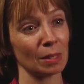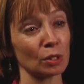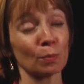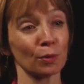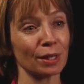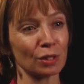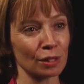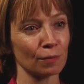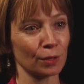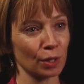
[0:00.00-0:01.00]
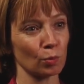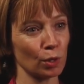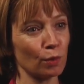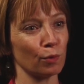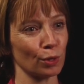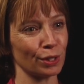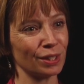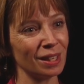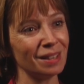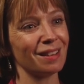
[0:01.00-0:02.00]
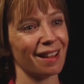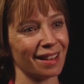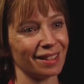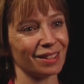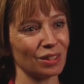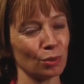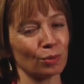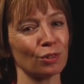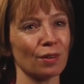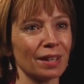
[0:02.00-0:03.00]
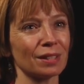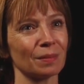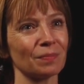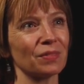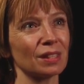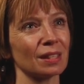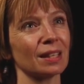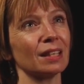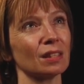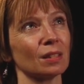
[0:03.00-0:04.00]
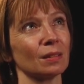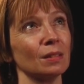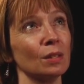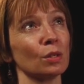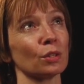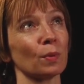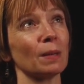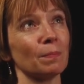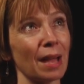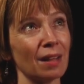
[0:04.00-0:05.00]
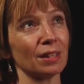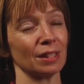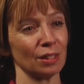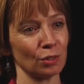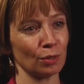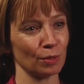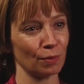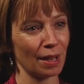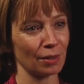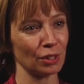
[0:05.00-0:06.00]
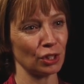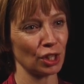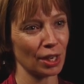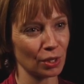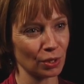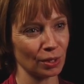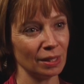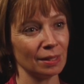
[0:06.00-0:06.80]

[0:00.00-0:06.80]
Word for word: to bring to the civilian workforce, and so trying to to get the the right balance in terms of how to share